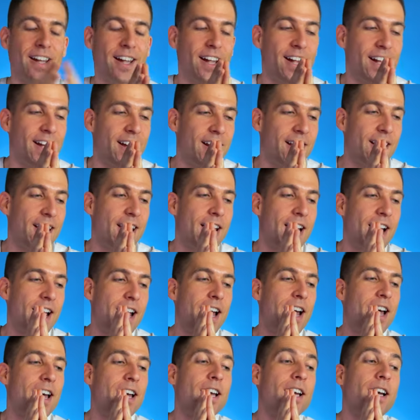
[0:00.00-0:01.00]
and
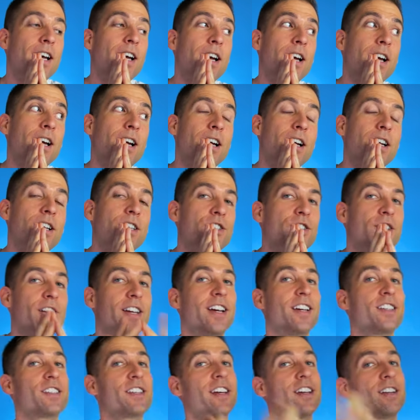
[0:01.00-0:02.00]
uh, see you
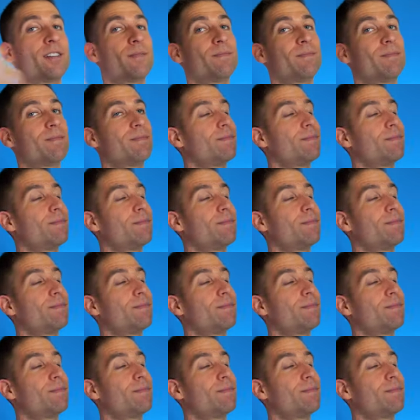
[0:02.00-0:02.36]
guys later.